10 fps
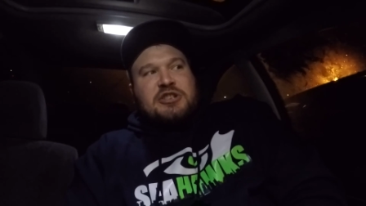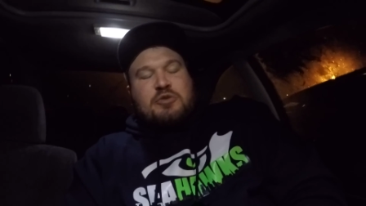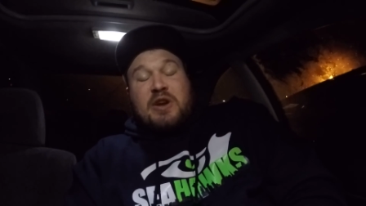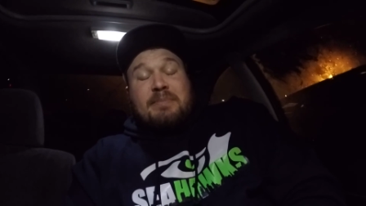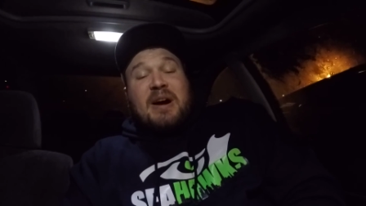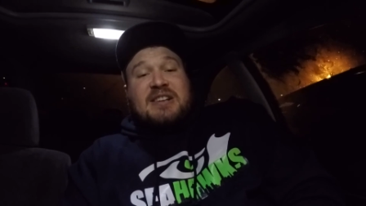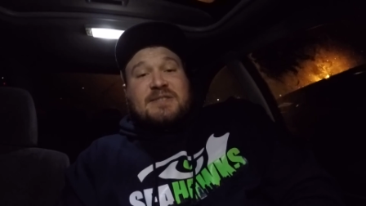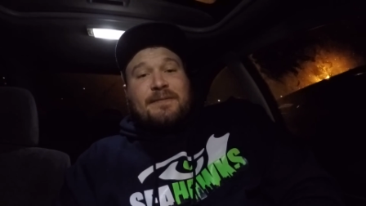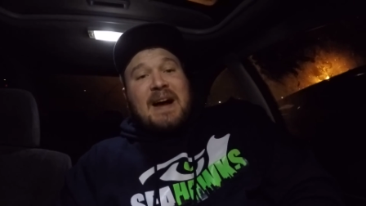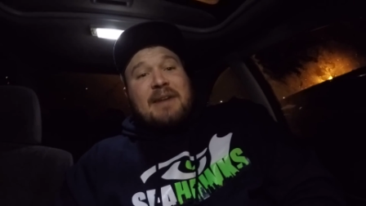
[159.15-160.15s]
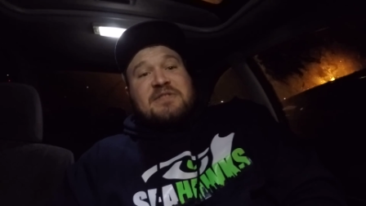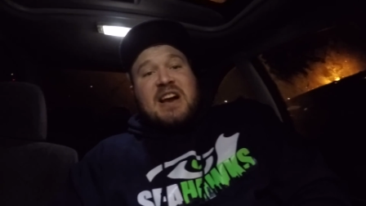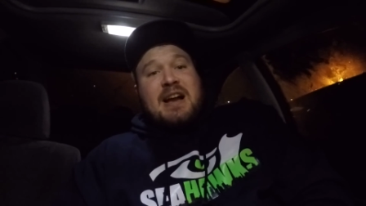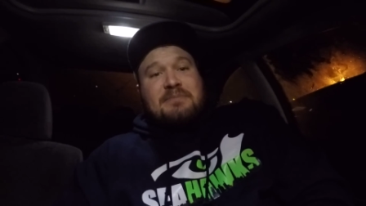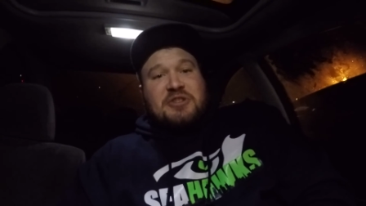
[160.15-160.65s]
20 bucks five
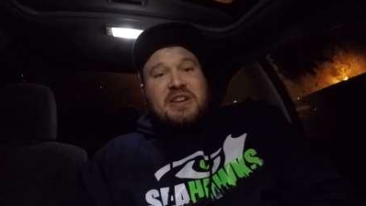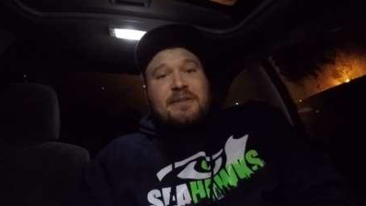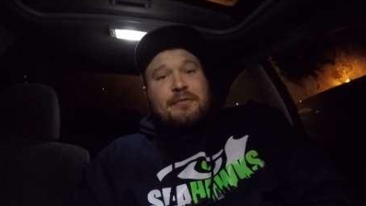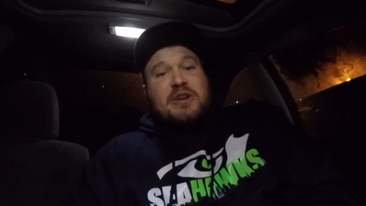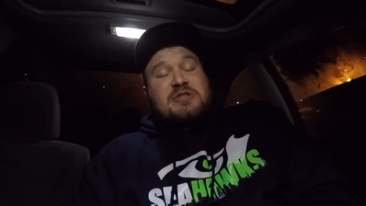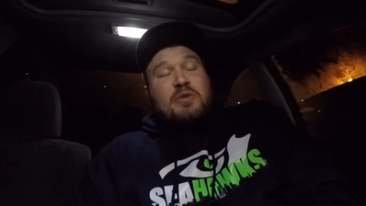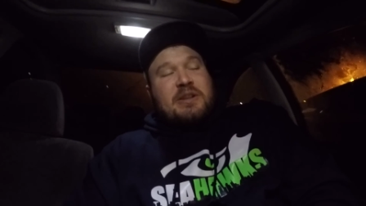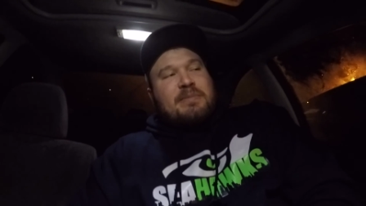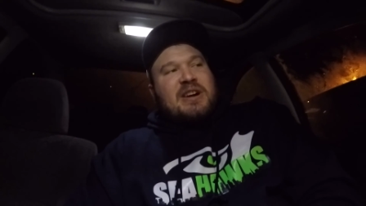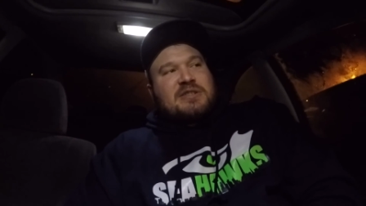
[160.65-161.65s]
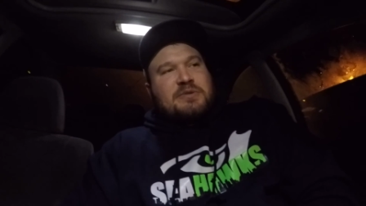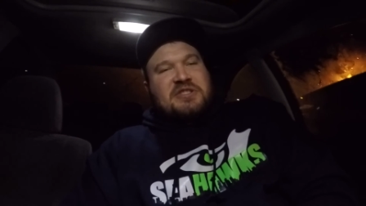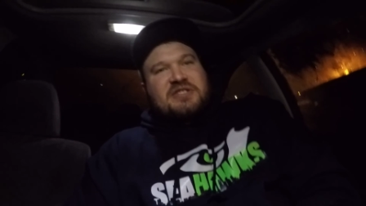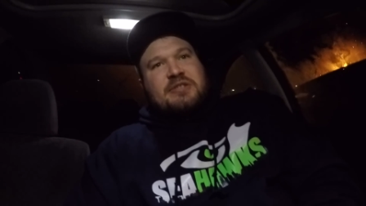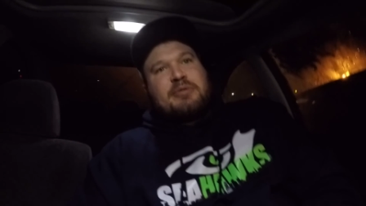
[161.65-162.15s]
times, you get a free 20 bucks, which
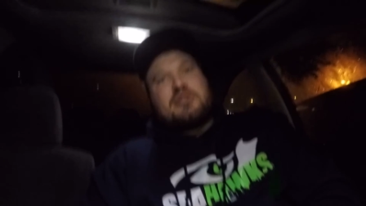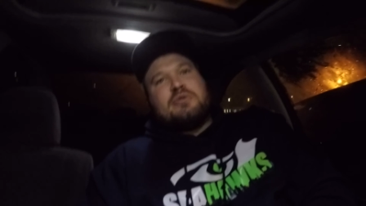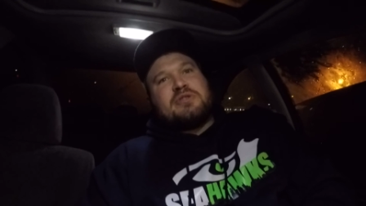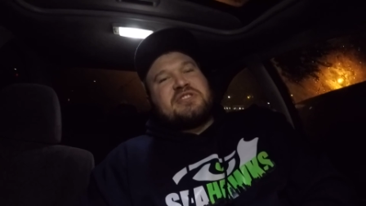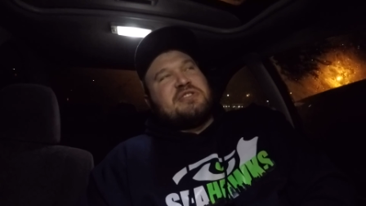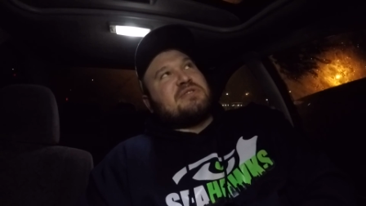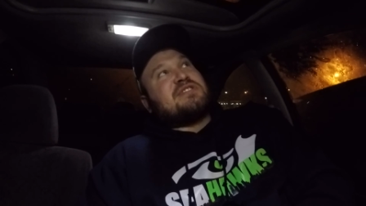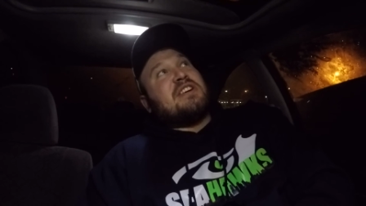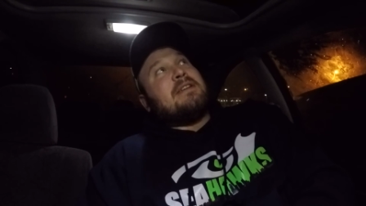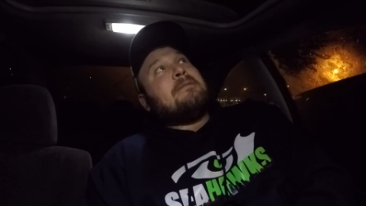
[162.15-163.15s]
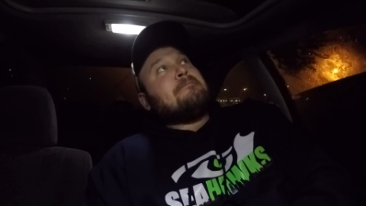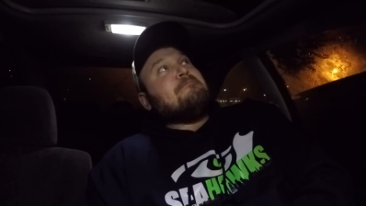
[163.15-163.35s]
is super cool too. So